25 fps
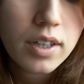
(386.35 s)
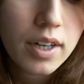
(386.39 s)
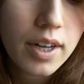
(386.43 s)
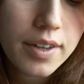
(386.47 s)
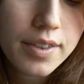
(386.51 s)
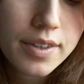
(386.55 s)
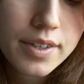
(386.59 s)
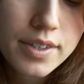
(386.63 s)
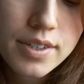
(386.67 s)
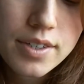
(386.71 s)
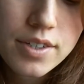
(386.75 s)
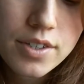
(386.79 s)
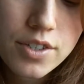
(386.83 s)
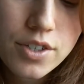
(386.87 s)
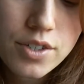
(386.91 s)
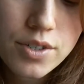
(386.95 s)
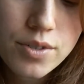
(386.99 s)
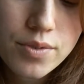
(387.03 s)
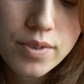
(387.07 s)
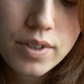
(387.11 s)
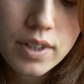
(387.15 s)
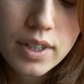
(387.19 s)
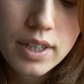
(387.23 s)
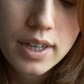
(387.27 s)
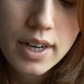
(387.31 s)
and this is
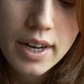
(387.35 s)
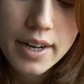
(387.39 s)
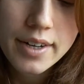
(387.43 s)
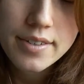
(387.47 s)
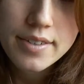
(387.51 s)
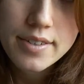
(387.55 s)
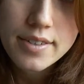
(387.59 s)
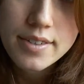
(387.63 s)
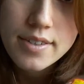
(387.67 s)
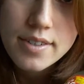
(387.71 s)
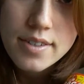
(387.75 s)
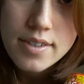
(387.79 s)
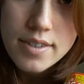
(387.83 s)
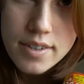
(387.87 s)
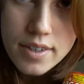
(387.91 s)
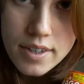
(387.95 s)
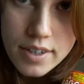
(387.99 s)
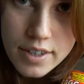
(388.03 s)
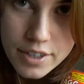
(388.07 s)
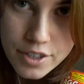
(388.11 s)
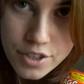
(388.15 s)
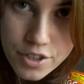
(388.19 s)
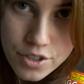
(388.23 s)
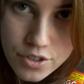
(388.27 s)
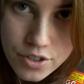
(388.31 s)
just really nice. It's
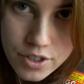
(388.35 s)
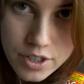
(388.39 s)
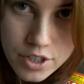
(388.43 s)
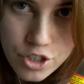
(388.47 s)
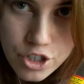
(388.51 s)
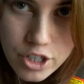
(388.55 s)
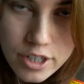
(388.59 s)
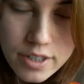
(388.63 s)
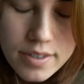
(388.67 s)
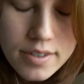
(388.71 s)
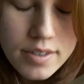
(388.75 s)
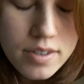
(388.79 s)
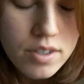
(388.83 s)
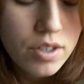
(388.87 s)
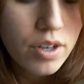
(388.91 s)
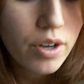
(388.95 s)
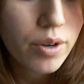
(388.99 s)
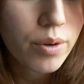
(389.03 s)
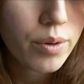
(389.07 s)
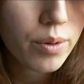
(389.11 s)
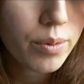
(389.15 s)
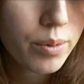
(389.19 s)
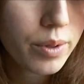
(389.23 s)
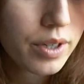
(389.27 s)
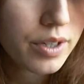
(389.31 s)
an astringent,
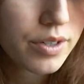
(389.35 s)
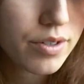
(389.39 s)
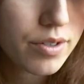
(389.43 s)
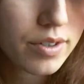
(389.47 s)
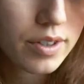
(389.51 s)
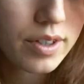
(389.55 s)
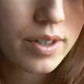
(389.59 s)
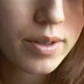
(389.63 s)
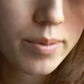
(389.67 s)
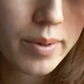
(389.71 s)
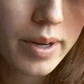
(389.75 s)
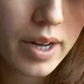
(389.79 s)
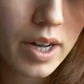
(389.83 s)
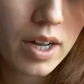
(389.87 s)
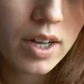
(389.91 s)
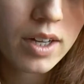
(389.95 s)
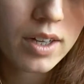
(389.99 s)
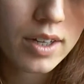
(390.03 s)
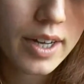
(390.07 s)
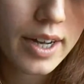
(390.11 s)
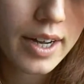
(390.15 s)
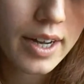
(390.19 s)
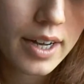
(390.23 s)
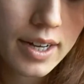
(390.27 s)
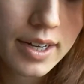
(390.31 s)
so it works really
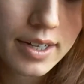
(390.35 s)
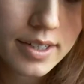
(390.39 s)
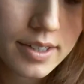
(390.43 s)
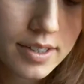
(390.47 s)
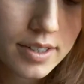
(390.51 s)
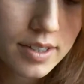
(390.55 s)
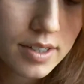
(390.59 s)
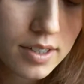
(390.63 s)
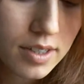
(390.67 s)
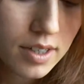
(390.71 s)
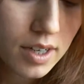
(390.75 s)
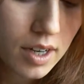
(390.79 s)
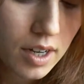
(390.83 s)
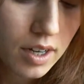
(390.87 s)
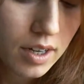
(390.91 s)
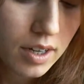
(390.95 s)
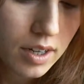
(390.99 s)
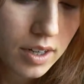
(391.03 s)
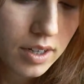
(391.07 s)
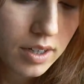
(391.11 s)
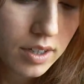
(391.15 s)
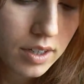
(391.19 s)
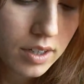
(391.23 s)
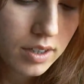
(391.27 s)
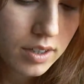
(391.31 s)
well, and
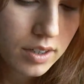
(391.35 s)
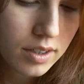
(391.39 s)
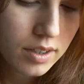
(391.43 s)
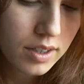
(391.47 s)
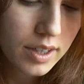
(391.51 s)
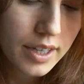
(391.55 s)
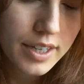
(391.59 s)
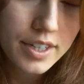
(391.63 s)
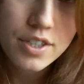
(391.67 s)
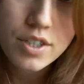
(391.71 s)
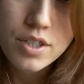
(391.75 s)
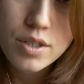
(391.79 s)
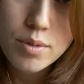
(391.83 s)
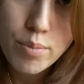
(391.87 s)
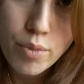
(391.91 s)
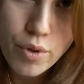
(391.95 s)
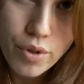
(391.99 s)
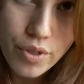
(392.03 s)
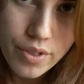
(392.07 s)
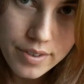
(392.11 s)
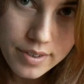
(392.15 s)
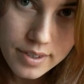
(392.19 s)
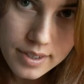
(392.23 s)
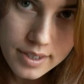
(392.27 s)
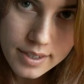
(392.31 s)
it
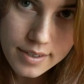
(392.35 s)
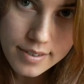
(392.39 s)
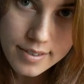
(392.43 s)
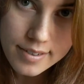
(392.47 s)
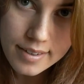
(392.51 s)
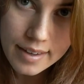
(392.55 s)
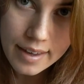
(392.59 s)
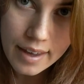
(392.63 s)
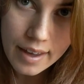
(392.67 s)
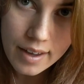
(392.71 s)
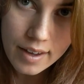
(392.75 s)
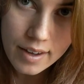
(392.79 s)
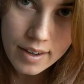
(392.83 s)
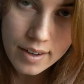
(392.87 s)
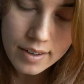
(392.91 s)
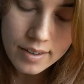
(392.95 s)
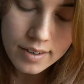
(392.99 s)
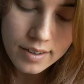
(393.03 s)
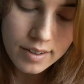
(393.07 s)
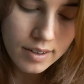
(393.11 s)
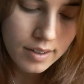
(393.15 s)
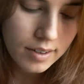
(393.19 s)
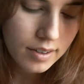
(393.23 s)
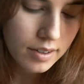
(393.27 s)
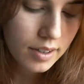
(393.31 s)
smooths the
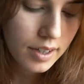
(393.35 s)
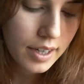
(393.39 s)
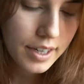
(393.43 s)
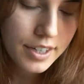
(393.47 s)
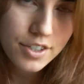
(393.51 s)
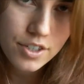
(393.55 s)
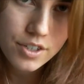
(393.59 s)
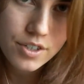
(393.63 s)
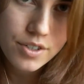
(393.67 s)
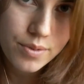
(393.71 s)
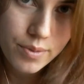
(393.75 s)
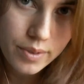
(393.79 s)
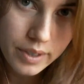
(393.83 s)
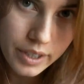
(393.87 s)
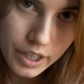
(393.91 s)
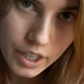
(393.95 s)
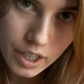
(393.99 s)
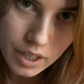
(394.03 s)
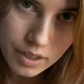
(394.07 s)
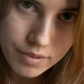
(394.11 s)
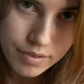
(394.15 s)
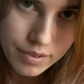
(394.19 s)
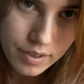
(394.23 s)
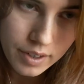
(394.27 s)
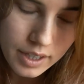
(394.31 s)
skin. It's just really
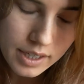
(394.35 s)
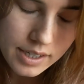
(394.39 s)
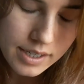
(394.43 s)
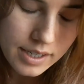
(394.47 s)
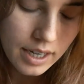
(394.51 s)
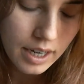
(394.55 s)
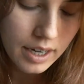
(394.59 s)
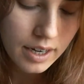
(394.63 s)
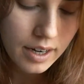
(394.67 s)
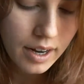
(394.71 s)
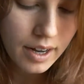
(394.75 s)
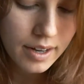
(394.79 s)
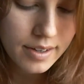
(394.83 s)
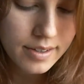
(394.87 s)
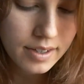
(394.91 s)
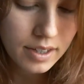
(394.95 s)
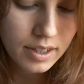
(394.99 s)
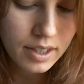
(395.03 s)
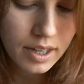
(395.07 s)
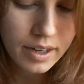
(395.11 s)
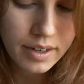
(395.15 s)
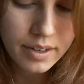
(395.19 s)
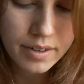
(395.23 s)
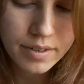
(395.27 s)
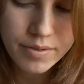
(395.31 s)
good for the skin. It has
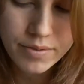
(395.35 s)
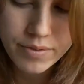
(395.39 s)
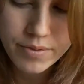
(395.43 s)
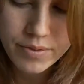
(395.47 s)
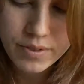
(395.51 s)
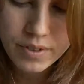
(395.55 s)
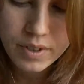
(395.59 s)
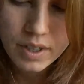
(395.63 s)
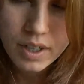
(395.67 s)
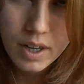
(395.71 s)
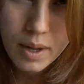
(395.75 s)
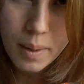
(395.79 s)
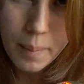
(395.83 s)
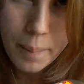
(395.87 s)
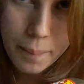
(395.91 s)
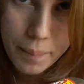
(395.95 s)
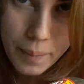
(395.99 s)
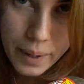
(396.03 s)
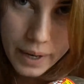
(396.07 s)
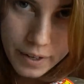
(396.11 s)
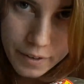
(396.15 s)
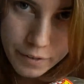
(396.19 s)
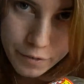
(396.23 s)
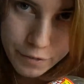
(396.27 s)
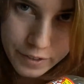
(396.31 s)
a lot of
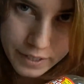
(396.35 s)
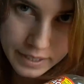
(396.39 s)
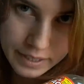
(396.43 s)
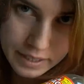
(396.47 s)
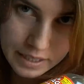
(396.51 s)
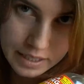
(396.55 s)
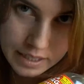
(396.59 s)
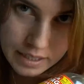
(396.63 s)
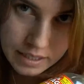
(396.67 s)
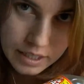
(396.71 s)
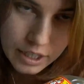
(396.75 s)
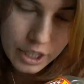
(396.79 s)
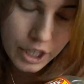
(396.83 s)
benefits in